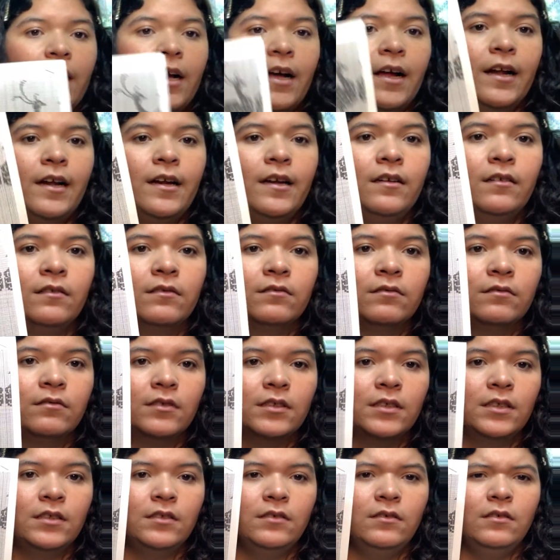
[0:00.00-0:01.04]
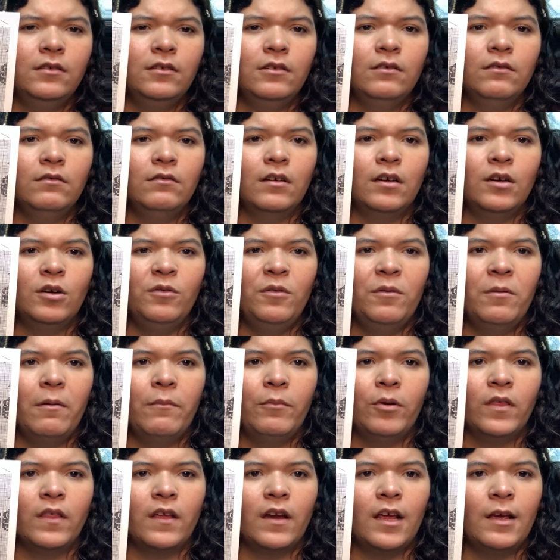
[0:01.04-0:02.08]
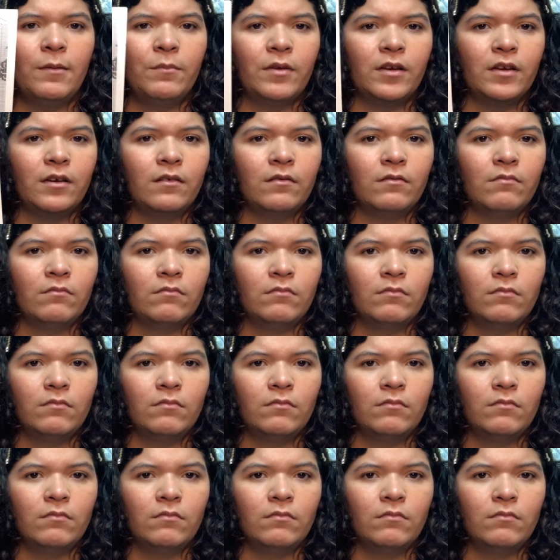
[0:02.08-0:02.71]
I don't know. I don't remember the name in.